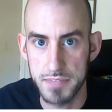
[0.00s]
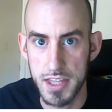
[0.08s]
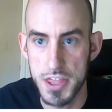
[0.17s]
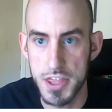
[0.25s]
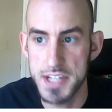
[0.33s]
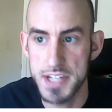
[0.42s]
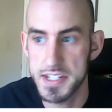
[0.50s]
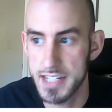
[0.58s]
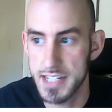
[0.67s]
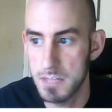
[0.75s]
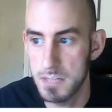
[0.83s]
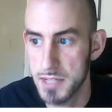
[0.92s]
this is
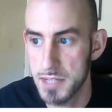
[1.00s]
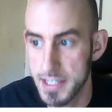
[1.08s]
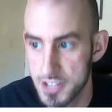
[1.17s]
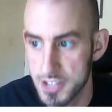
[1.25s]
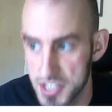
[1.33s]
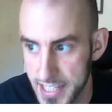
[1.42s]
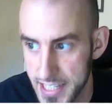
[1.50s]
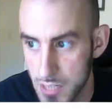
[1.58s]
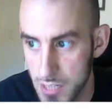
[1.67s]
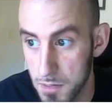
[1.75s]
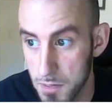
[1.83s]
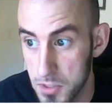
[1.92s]
going to be just a key to
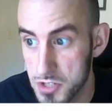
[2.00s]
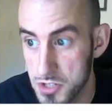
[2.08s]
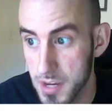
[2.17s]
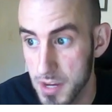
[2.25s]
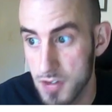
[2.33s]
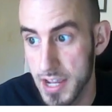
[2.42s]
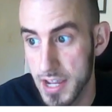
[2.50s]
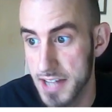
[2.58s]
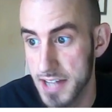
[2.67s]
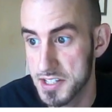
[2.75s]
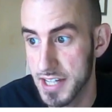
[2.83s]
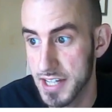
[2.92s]
our burst round, and
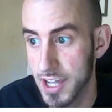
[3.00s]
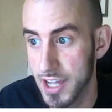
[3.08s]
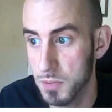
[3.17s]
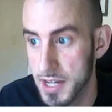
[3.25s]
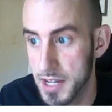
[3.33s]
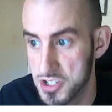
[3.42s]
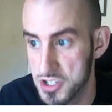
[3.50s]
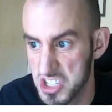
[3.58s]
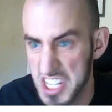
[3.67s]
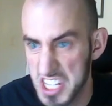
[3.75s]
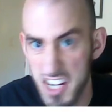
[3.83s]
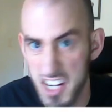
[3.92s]
it's going to help us
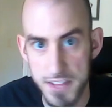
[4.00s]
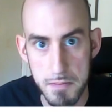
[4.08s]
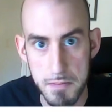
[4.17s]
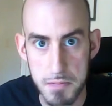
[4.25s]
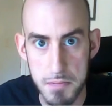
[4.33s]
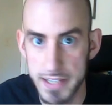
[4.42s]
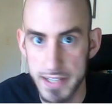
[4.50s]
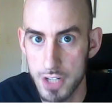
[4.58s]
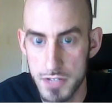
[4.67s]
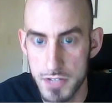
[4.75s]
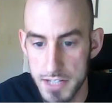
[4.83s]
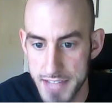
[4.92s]
just get off that big
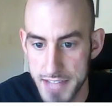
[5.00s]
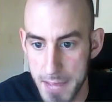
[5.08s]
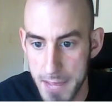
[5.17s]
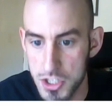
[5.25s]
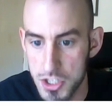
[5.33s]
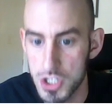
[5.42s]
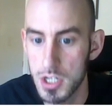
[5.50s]
Nova of damage.